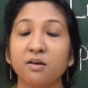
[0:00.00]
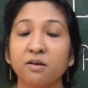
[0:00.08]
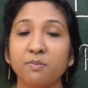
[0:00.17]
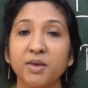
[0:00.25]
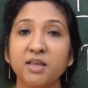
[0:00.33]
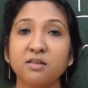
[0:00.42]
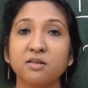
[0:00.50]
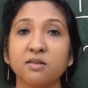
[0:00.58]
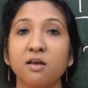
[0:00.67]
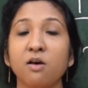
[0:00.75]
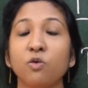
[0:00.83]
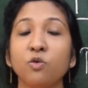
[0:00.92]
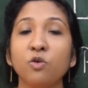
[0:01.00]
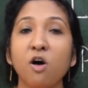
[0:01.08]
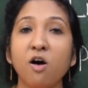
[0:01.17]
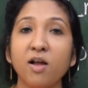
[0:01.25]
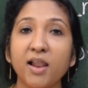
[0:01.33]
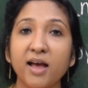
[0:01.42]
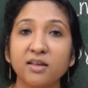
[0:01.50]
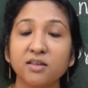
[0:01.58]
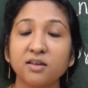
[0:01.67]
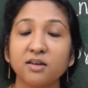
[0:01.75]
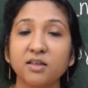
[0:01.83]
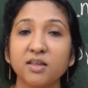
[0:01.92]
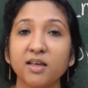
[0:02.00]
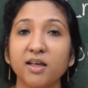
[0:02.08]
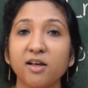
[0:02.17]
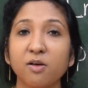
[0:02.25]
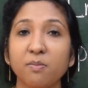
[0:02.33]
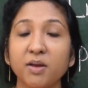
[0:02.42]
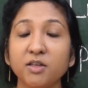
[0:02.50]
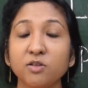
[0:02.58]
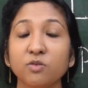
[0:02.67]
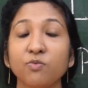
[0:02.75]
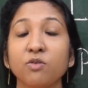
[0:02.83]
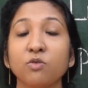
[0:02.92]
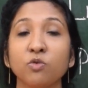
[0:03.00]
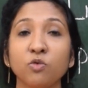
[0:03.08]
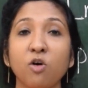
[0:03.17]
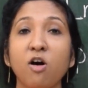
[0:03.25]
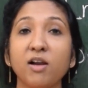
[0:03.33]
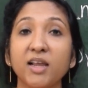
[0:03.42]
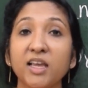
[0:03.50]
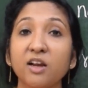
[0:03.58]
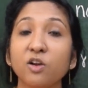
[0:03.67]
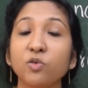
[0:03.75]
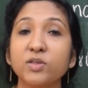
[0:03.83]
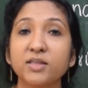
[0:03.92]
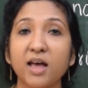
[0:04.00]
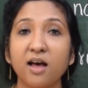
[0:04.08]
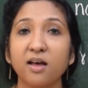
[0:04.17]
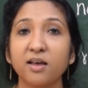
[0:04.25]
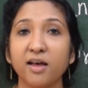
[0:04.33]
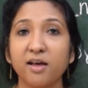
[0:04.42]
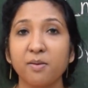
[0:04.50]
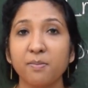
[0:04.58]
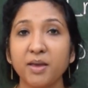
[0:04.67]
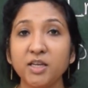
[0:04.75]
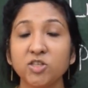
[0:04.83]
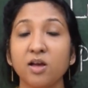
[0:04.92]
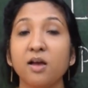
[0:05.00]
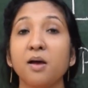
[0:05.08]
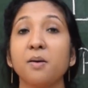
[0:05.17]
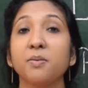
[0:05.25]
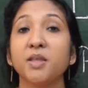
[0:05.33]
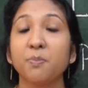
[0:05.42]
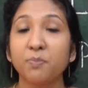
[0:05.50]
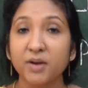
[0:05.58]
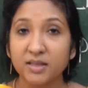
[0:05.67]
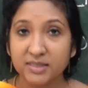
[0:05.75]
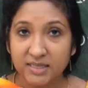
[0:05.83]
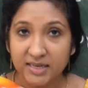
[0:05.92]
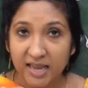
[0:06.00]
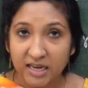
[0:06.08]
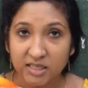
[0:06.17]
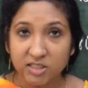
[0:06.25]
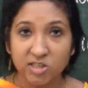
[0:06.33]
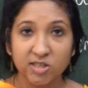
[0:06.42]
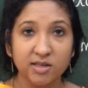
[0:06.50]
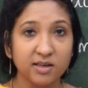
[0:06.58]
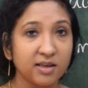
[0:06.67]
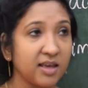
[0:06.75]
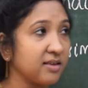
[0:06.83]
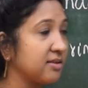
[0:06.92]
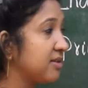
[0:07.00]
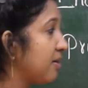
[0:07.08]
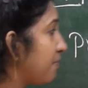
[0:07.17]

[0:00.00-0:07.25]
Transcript: means who all are there in the government, who all includes our government? The President. Yes, the